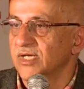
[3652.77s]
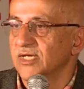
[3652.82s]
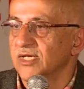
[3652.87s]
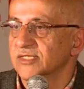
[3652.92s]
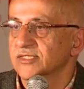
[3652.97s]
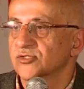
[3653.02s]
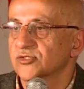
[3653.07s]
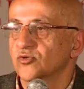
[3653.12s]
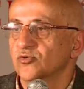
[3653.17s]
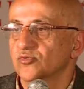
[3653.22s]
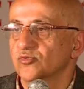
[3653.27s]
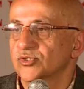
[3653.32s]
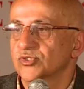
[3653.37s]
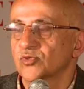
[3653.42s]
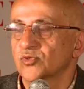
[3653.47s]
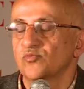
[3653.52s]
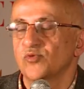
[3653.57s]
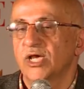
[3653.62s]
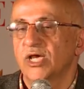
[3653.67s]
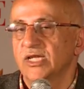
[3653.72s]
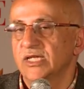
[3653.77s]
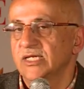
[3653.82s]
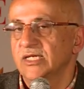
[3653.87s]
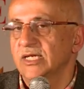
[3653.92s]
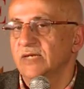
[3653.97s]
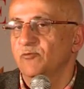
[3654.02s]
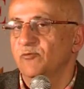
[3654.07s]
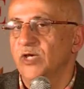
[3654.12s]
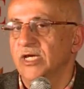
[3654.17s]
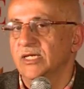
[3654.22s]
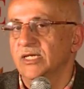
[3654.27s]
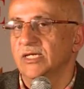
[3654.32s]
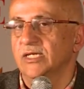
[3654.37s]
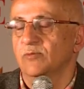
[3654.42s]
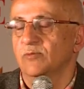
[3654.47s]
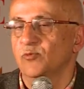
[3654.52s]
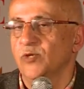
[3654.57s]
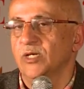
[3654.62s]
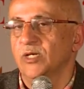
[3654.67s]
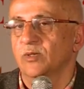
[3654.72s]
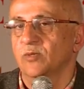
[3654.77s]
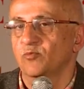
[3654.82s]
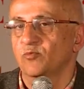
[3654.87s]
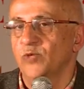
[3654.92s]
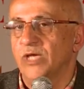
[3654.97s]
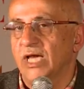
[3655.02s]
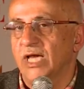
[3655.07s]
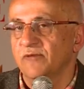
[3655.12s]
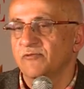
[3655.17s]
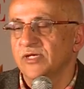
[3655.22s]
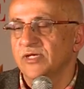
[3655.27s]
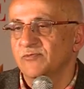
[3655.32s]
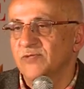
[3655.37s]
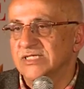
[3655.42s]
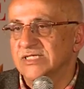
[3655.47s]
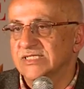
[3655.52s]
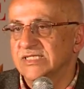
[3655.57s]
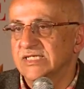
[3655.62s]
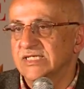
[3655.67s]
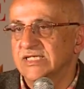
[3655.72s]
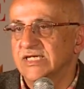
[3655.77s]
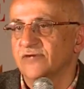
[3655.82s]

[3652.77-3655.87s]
So, so we are we are we we haven't we are seeing